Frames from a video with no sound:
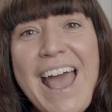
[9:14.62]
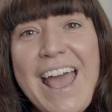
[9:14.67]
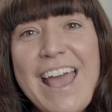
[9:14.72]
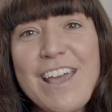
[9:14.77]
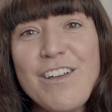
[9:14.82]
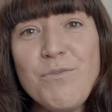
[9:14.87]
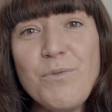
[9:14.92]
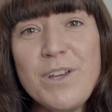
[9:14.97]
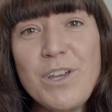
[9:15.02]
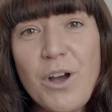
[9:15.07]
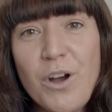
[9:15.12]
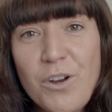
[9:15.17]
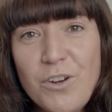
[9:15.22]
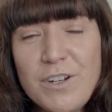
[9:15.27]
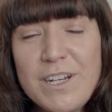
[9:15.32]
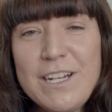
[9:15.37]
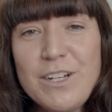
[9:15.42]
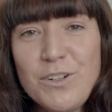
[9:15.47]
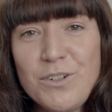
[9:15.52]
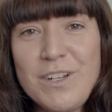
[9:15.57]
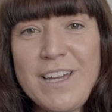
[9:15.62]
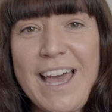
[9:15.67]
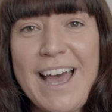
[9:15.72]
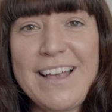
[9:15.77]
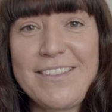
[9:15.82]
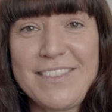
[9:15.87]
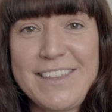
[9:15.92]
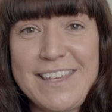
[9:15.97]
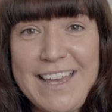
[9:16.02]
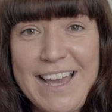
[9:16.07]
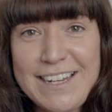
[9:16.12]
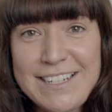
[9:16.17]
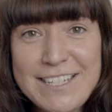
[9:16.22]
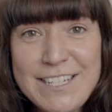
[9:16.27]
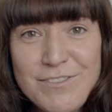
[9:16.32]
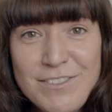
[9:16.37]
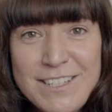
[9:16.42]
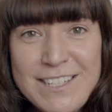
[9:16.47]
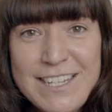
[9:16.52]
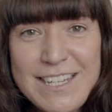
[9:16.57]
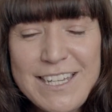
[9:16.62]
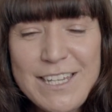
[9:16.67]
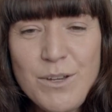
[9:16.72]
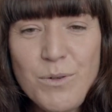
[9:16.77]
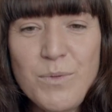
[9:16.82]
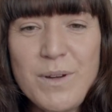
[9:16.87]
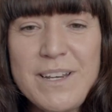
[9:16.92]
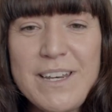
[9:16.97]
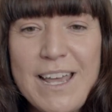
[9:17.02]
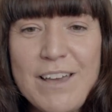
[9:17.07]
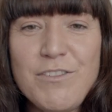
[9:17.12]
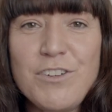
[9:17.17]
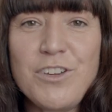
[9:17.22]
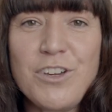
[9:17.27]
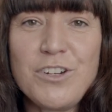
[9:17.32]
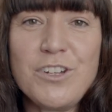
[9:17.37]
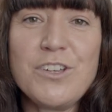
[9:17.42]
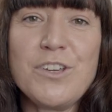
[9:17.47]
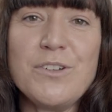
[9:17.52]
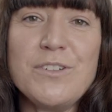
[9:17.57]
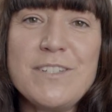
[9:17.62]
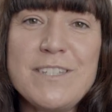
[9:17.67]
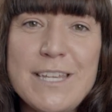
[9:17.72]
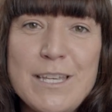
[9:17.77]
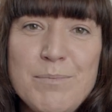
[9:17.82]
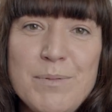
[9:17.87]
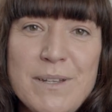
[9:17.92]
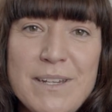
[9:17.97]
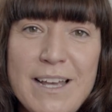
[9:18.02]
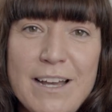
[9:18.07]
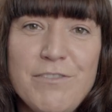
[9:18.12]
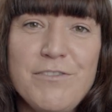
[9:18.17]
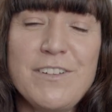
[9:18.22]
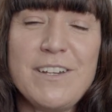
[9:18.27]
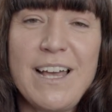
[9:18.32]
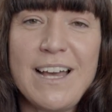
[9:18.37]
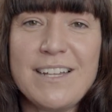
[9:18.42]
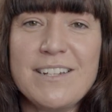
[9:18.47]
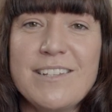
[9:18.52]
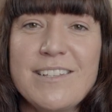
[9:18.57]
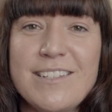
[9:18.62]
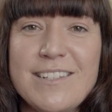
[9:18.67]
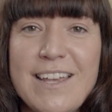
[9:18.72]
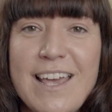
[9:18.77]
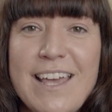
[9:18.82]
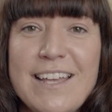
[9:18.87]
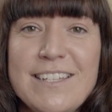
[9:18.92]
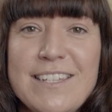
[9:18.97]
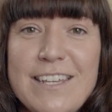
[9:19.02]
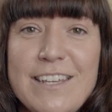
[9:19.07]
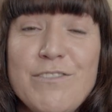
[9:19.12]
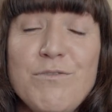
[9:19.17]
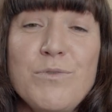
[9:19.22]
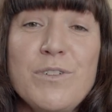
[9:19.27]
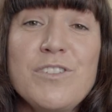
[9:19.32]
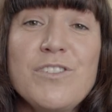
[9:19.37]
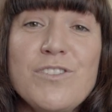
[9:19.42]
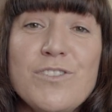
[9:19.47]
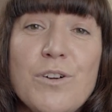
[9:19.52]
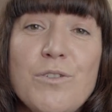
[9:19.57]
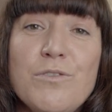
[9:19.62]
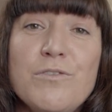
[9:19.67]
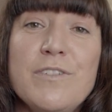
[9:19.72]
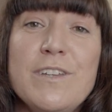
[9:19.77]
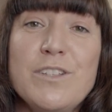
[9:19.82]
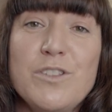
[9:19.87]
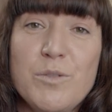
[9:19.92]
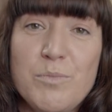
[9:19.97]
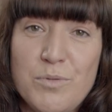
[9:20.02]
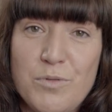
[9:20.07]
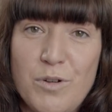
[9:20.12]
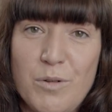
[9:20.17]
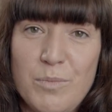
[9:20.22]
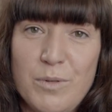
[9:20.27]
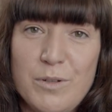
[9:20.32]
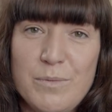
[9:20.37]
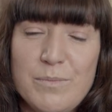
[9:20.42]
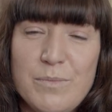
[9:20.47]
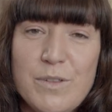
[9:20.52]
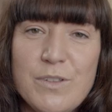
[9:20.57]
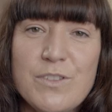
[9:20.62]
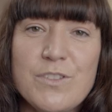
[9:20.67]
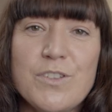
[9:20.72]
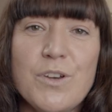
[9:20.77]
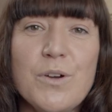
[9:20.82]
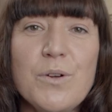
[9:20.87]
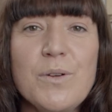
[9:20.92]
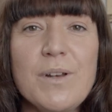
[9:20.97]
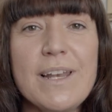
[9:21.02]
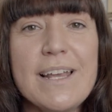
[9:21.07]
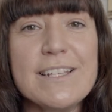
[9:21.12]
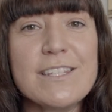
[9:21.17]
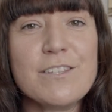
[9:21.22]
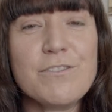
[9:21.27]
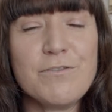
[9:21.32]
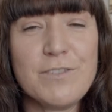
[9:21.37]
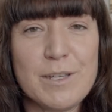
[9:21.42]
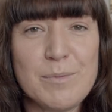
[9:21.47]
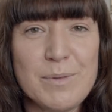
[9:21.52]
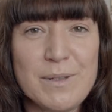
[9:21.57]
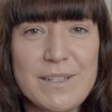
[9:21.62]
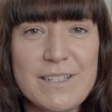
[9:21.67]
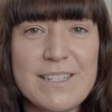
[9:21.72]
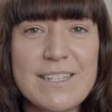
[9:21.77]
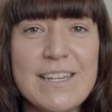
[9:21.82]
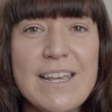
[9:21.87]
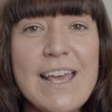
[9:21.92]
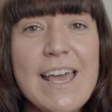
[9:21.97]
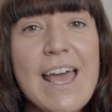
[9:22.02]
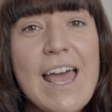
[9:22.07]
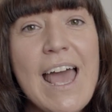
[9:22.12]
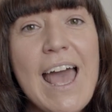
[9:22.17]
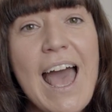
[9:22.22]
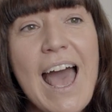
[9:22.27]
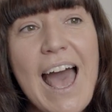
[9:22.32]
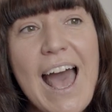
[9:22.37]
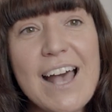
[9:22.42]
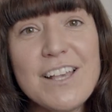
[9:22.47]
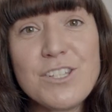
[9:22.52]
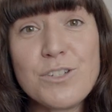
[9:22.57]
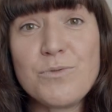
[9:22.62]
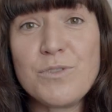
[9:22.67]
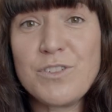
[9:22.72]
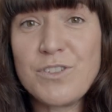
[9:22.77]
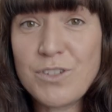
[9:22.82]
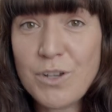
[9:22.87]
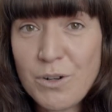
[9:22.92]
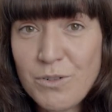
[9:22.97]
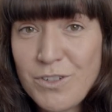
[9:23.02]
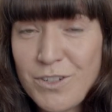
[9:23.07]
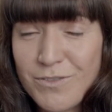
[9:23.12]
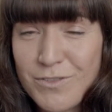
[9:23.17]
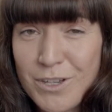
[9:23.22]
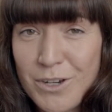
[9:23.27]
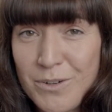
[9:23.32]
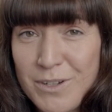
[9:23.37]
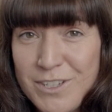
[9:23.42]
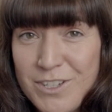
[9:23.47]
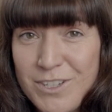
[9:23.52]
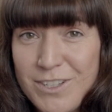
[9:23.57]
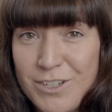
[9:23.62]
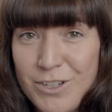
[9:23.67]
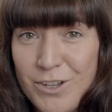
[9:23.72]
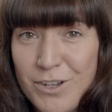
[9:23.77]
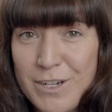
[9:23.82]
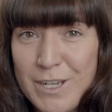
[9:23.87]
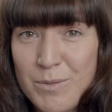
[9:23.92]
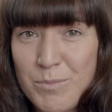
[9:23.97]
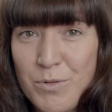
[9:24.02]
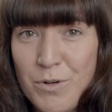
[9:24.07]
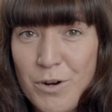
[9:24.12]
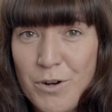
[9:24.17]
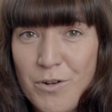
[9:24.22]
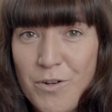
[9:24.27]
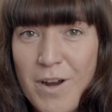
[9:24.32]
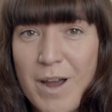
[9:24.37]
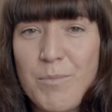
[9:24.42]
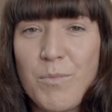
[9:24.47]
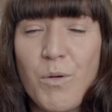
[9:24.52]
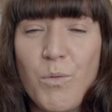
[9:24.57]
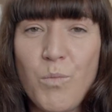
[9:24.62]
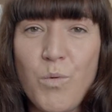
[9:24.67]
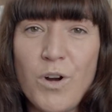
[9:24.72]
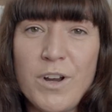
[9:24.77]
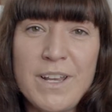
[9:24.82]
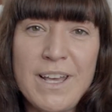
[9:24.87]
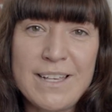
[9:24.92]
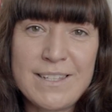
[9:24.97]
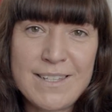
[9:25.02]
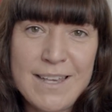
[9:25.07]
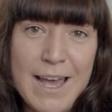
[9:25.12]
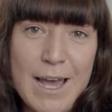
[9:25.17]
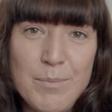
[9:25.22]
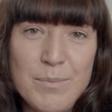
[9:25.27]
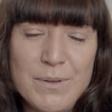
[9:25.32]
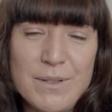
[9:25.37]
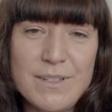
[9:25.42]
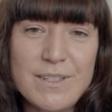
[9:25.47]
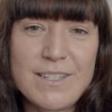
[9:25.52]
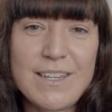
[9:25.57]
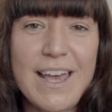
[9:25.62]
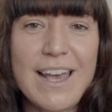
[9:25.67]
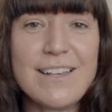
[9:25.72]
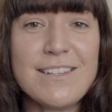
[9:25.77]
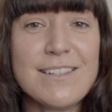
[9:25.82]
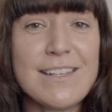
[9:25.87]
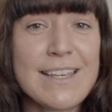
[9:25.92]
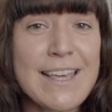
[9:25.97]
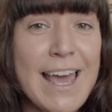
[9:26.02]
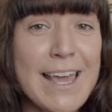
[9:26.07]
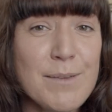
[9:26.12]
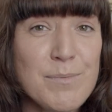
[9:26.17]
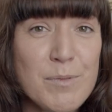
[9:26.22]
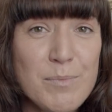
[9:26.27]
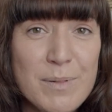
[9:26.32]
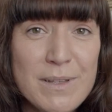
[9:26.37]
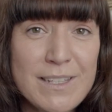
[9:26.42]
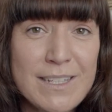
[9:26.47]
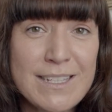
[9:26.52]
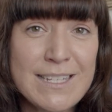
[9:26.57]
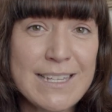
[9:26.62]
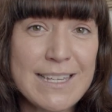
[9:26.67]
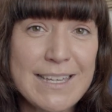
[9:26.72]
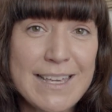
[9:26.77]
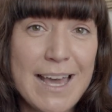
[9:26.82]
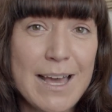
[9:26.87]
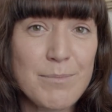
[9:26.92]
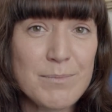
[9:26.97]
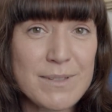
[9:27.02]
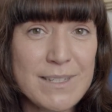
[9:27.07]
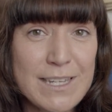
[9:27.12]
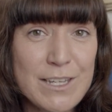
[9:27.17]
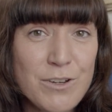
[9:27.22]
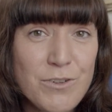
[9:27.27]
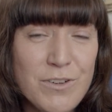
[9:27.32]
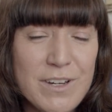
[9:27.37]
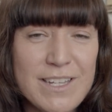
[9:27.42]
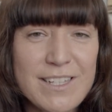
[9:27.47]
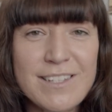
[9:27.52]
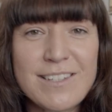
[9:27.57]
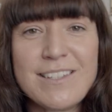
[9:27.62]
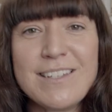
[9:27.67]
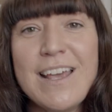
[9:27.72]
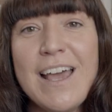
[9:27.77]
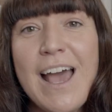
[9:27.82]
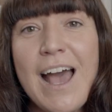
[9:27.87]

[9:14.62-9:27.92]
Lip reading: If we only look at the activity, we're never going to go deep enough and understand if we're solving the problem. So let's flip it. As a result of going to the learning program, what has happened? Has the capability gap decreased?